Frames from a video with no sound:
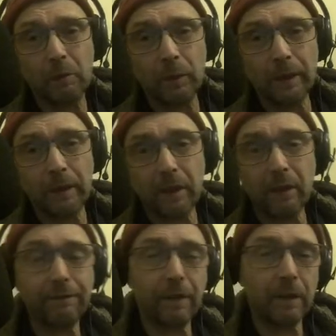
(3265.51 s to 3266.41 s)
We can
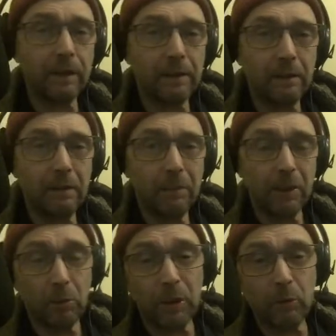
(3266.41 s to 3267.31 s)
get fined
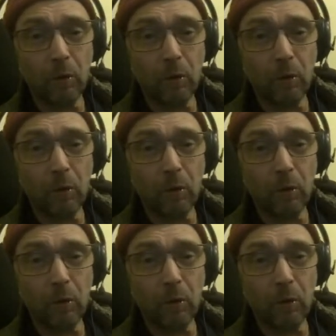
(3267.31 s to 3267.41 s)
between